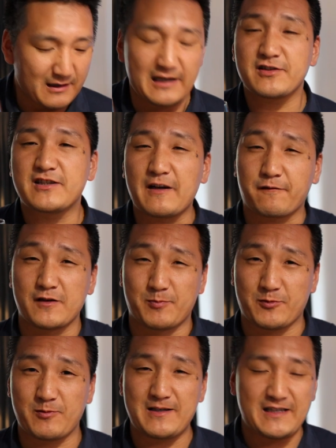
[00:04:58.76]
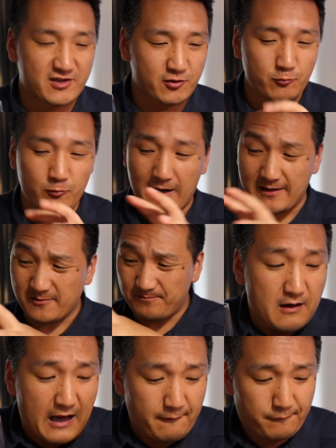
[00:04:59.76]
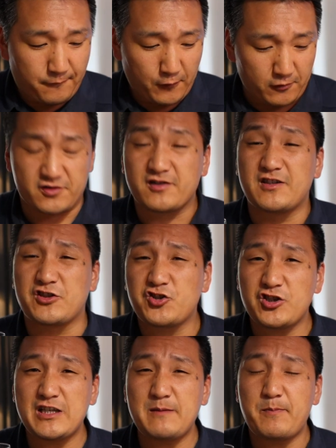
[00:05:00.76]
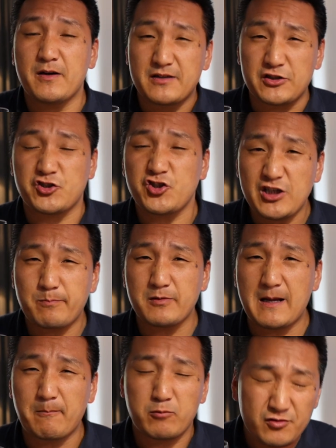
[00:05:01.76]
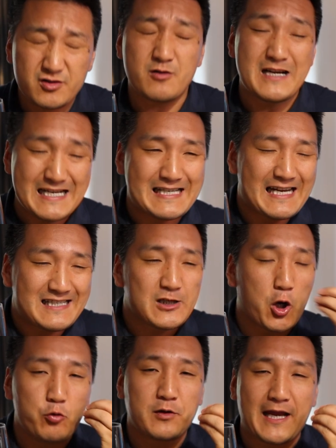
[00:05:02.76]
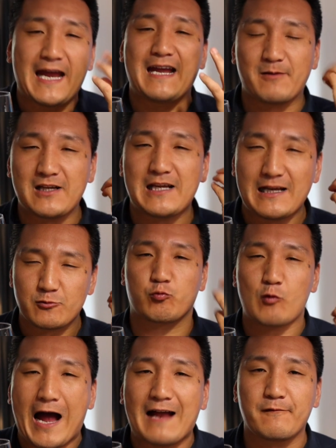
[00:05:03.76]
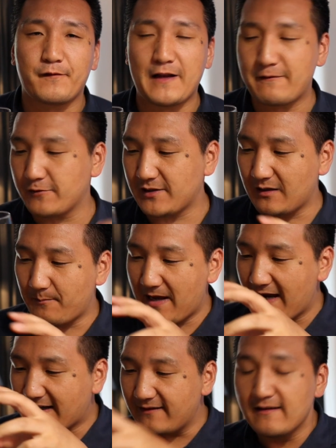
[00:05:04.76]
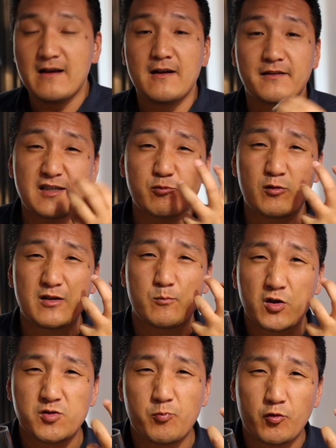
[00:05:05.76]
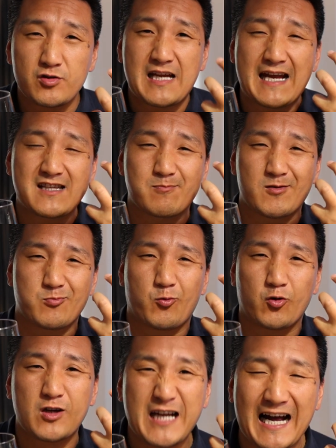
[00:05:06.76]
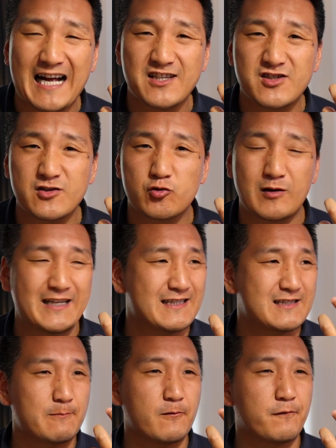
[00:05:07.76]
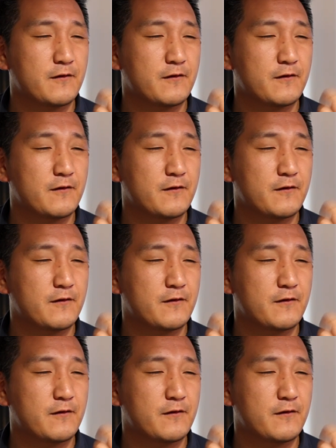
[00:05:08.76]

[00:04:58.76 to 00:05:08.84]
Here's the difference between these two wines. At first, the cheap Lambrusco, it tastes okay, but it rotten flavors on the back end. This one, much more intense, much more concentrated type of